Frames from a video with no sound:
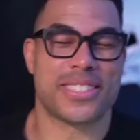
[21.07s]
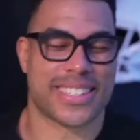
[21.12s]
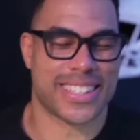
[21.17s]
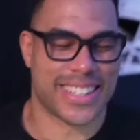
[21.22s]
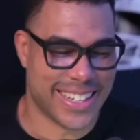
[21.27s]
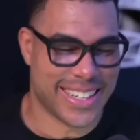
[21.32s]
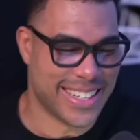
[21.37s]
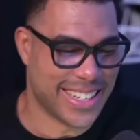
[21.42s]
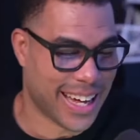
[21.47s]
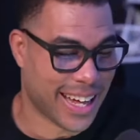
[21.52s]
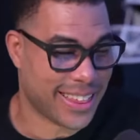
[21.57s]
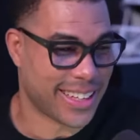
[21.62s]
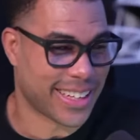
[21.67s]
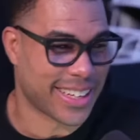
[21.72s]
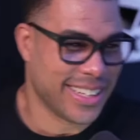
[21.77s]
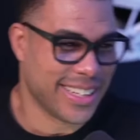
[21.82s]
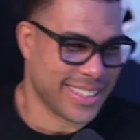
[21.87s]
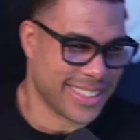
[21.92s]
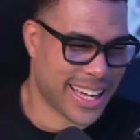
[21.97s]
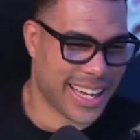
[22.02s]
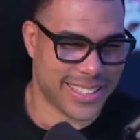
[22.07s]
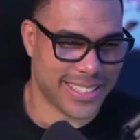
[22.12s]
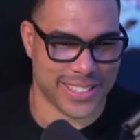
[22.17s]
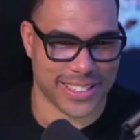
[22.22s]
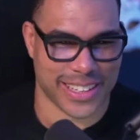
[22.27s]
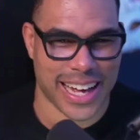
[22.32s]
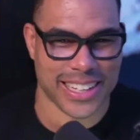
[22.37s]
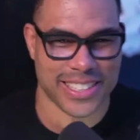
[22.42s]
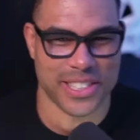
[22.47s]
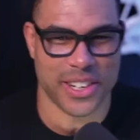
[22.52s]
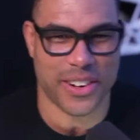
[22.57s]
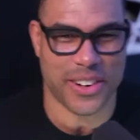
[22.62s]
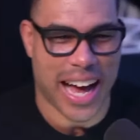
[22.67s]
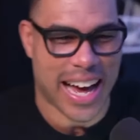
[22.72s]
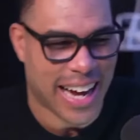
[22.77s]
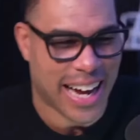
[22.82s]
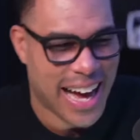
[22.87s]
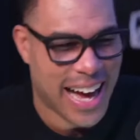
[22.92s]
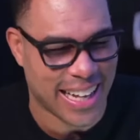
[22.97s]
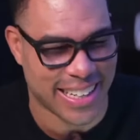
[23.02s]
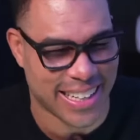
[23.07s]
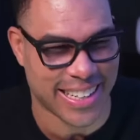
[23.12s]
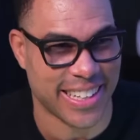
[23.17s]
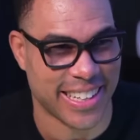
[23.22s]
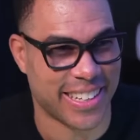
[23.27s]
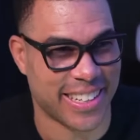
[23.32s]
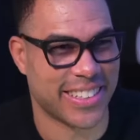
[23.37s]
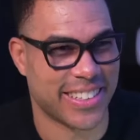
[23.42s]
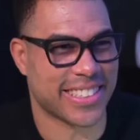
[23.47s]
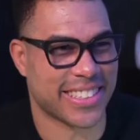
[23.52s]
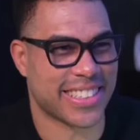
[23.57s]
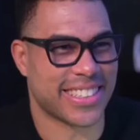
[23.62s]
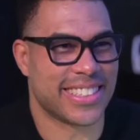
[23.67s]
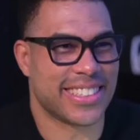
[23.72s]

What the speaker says: Nothing. That's your kind of holiday, though, isn't it?